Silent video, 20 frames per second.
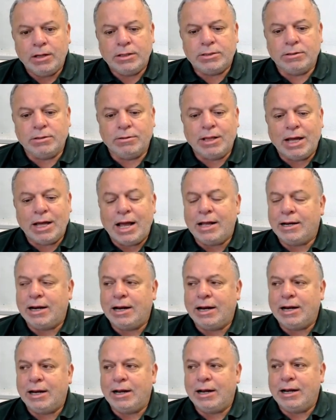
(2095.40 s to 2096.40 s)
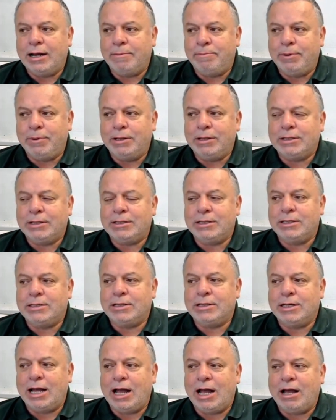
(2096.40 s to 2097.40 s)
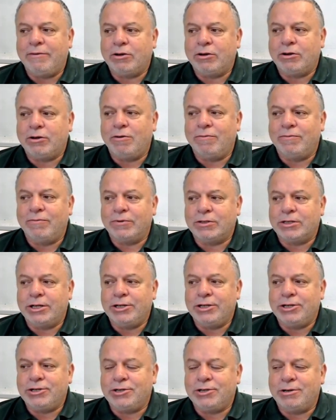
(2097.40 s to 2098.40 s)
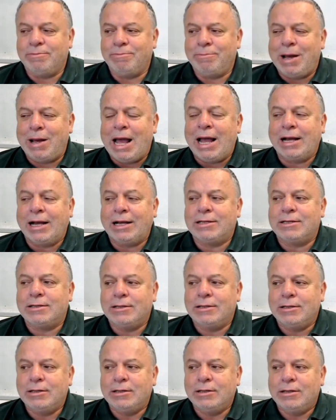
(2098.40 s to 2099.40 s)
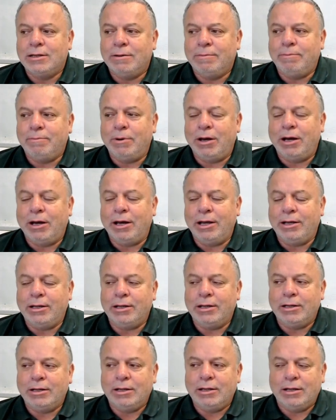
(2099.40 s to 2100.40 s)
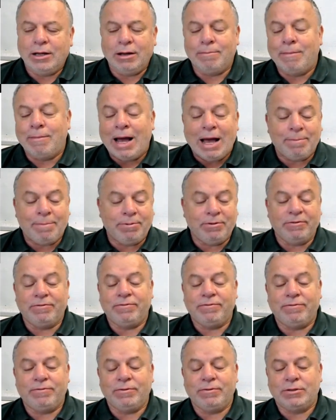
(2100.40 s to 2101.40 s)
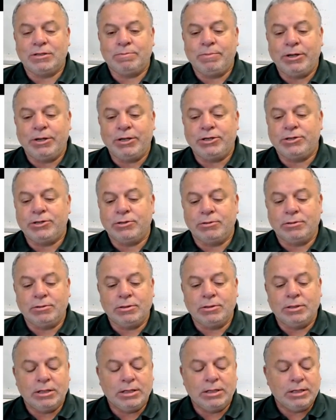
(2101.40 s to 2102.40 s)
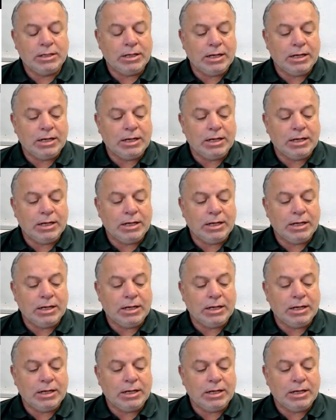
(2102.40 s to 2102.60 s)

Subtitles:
So that ability to have a conversation backed by a map of spatial